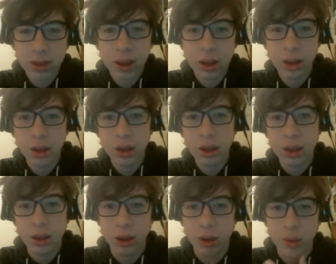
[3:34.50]
Let,
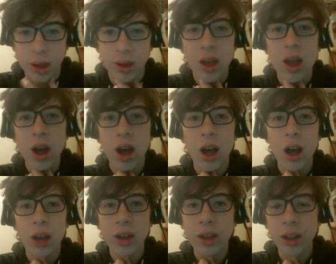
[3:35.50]
excuse me.
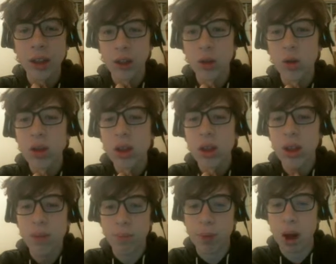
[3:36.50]
Uh, let's go to
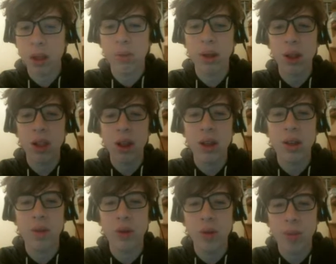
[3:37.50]
some possibilities
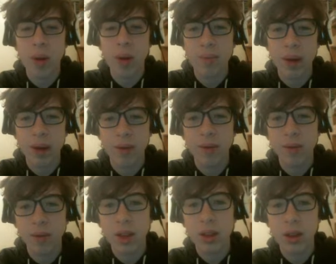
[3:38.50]
of who might be
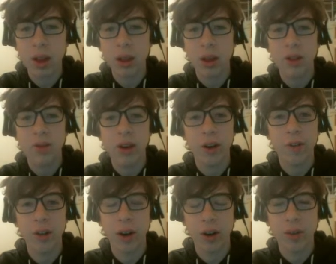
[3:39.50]
DLC Fighter
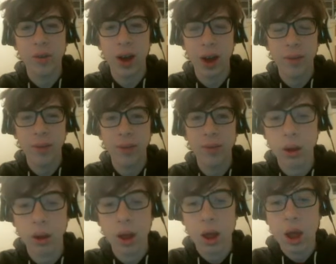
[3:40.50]
Fire 5.
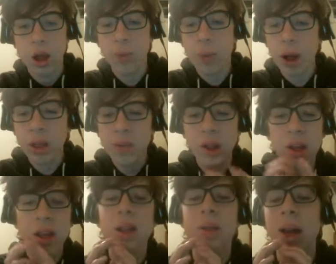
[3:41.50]
So
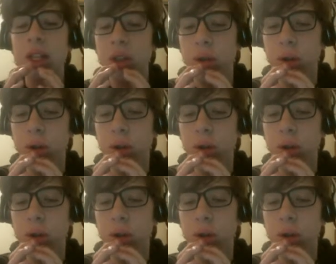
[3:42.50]
possibilities, I'm actually,